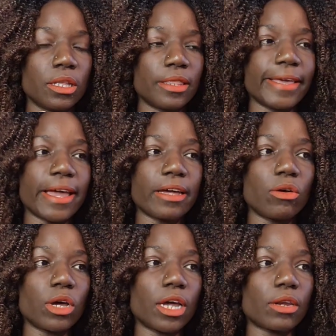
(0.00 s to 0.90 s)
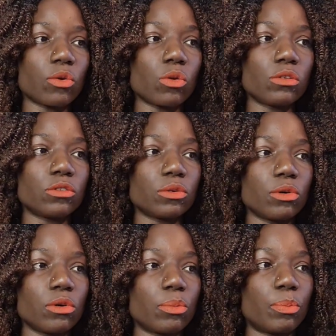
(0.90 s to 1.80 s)
There are
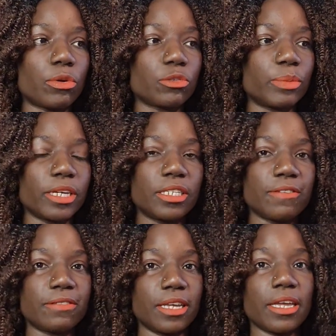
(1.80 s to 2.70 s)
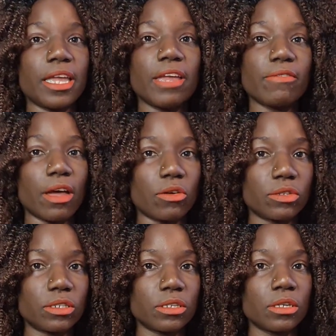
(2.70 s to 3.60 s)
also prospectives they give
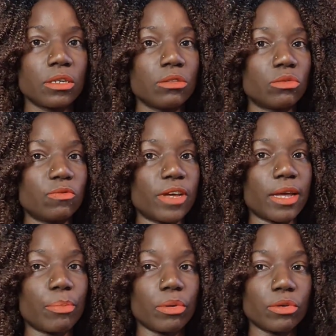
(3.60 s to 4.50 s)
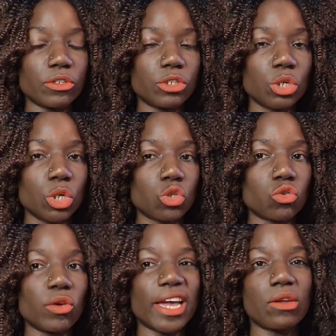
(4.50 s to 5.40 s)
out via post,
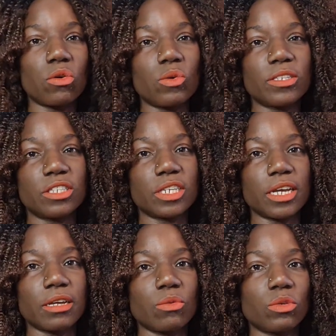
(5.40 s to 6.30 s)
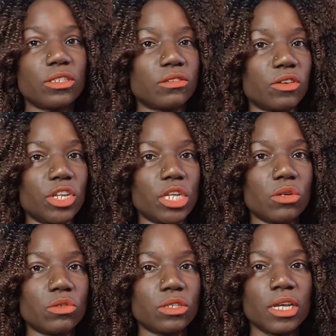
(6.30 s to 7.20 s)
so you can always check what is
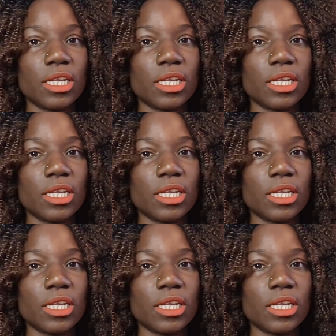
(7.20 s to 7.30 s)
reduced.